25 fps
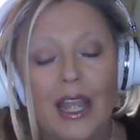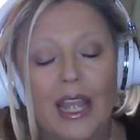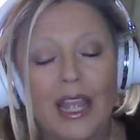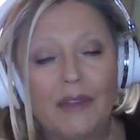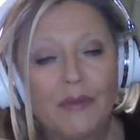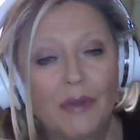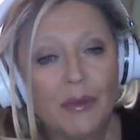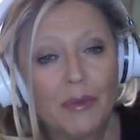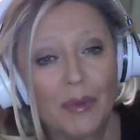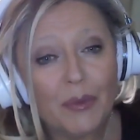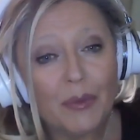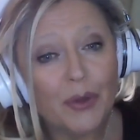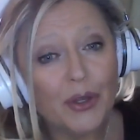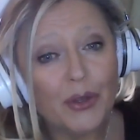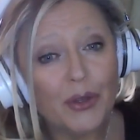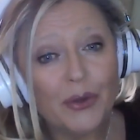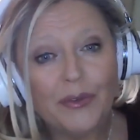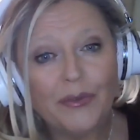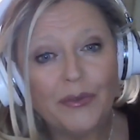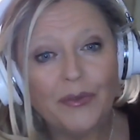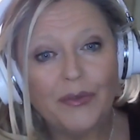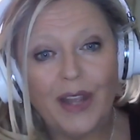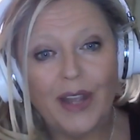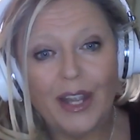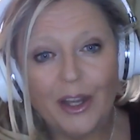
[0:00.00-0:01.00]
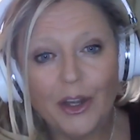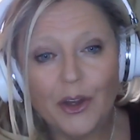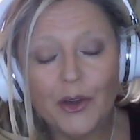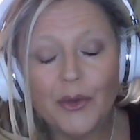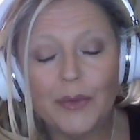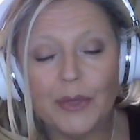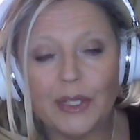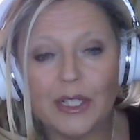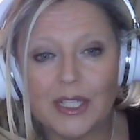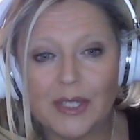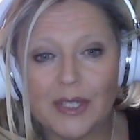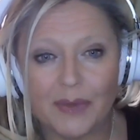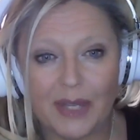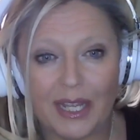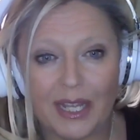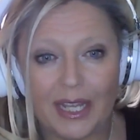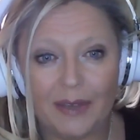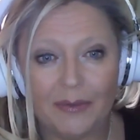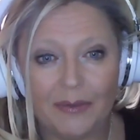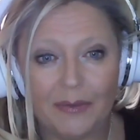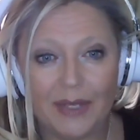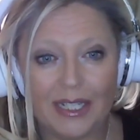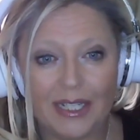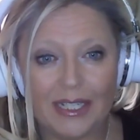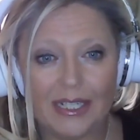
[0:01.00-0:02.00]
And remember, your environments play
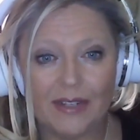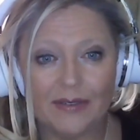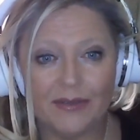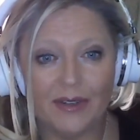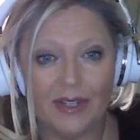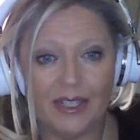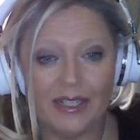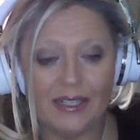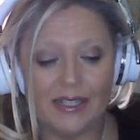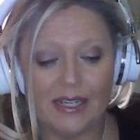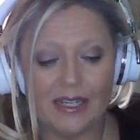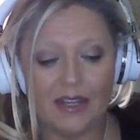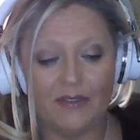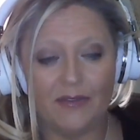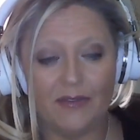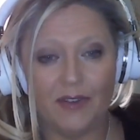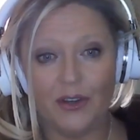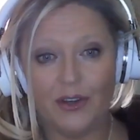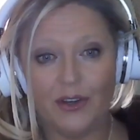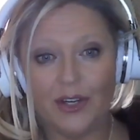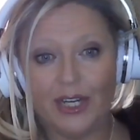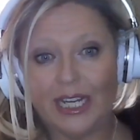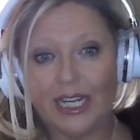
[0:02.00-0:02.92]
a big difference. If you're in a